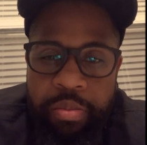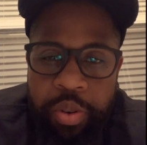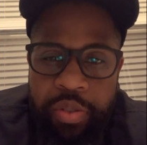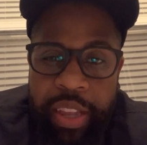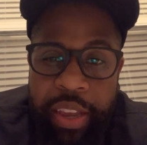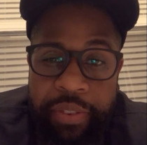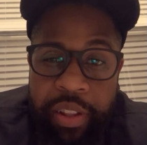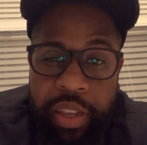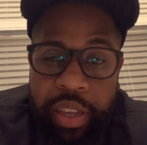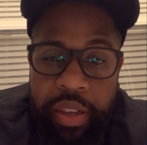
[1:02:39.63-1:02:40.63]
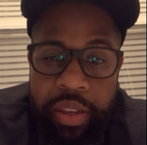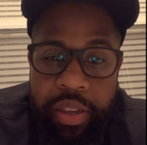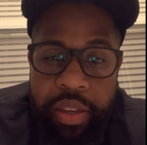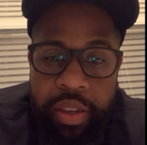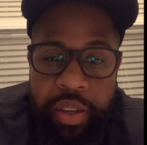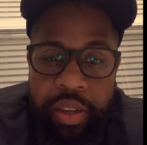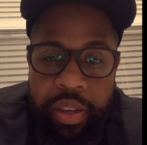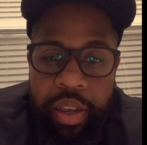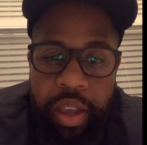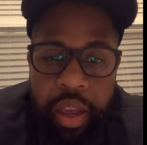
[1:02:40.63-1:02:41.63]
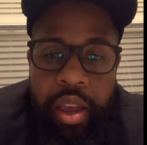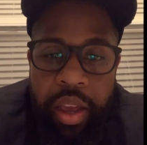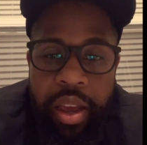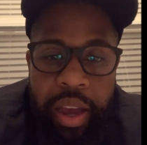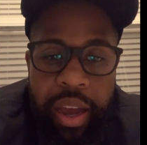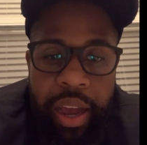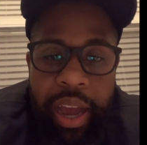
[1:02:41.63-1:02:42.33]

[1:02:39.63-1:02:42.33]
All right, cool. All right, man. Peace and love.